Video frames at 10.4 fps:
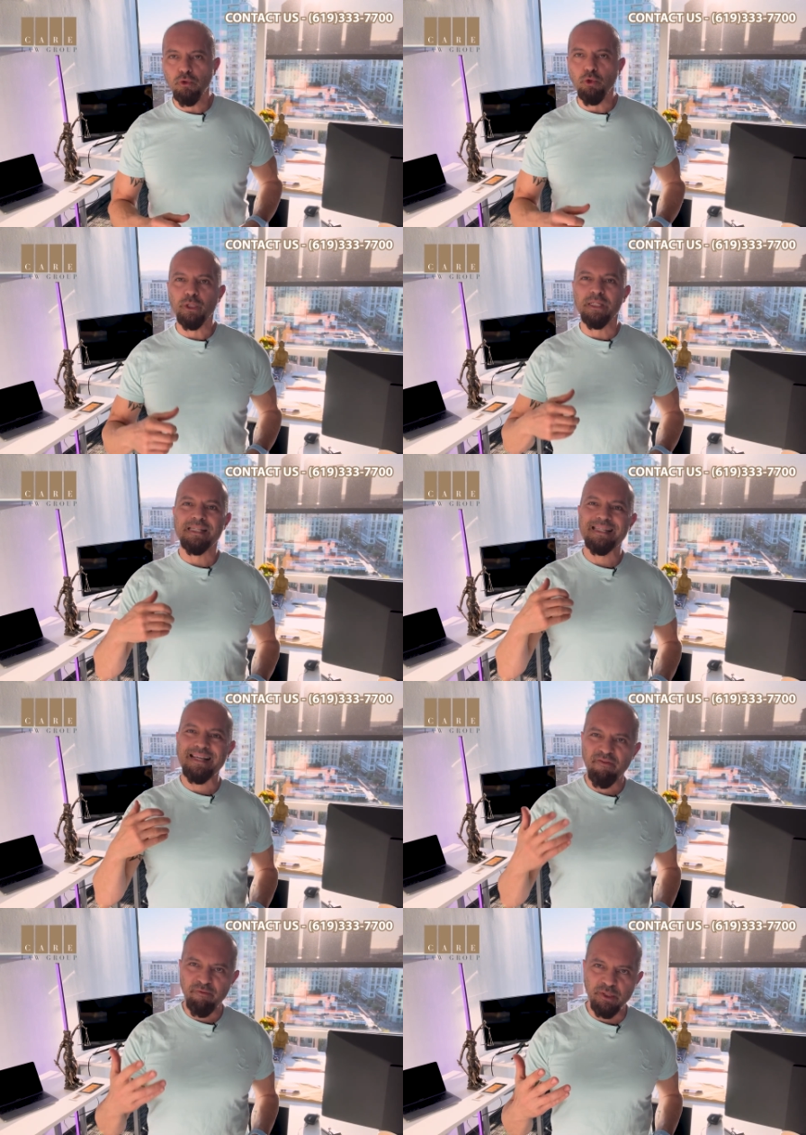You can
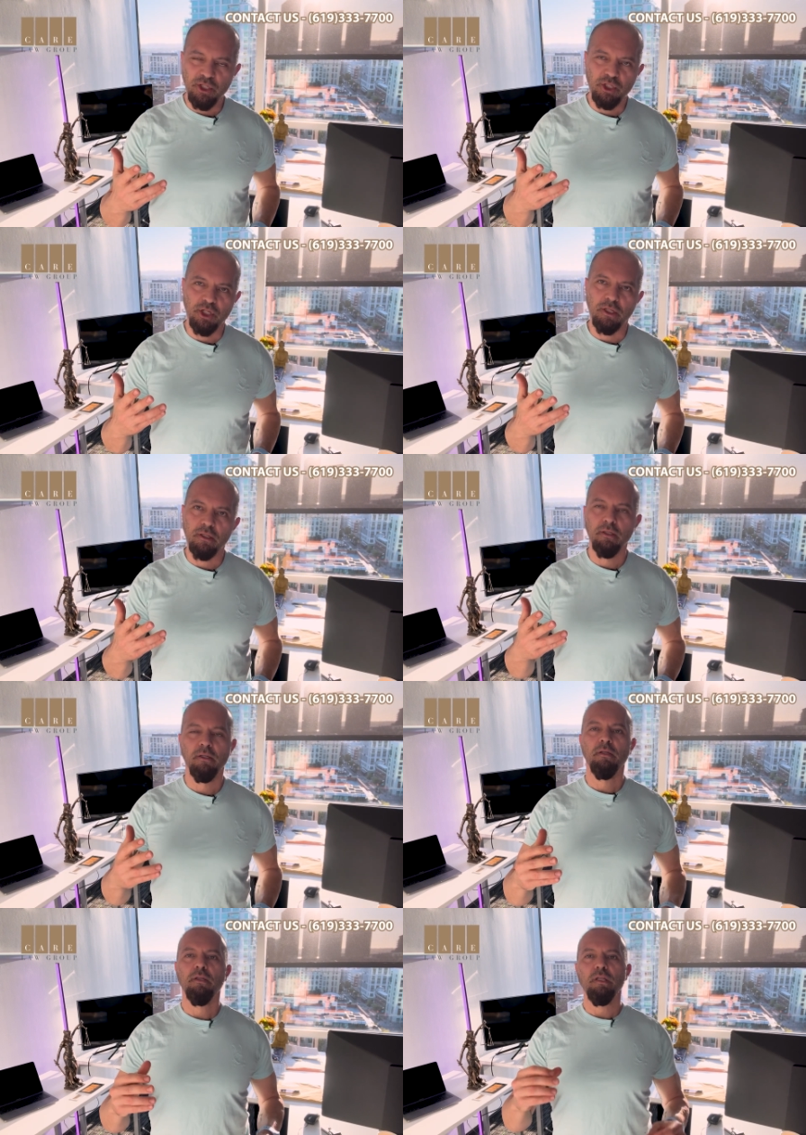self-petition
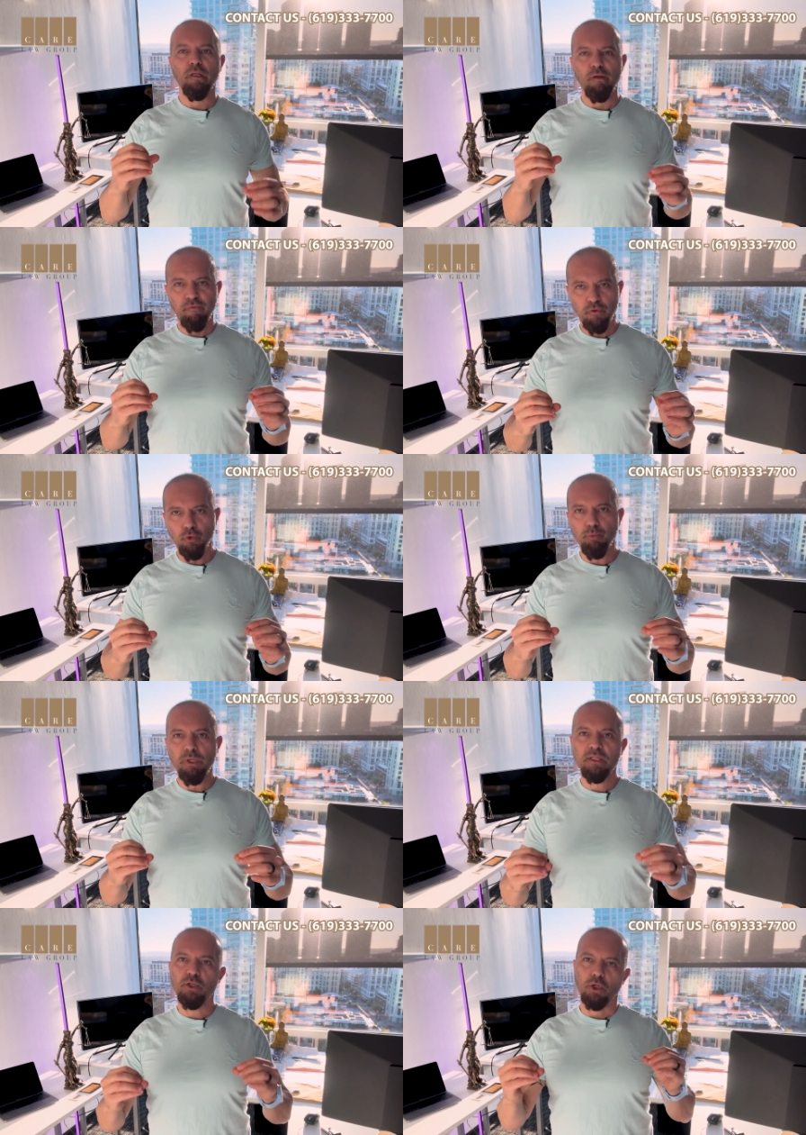if you
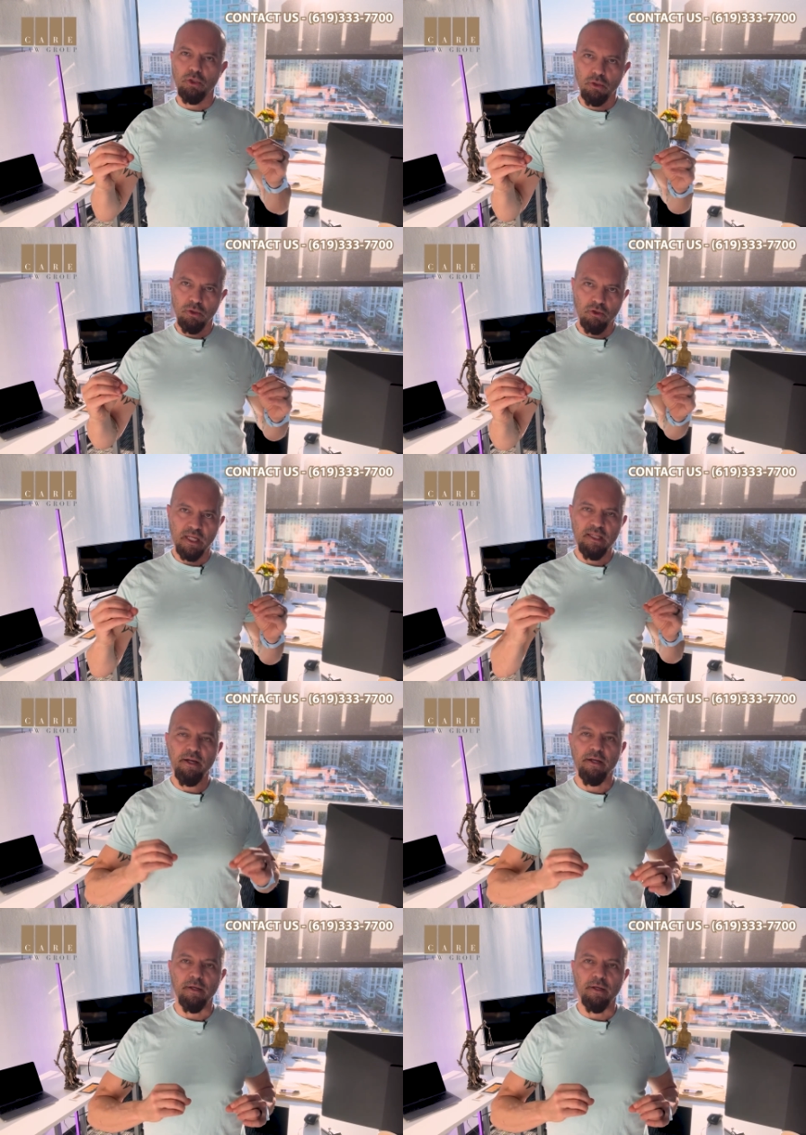meet certain criteria.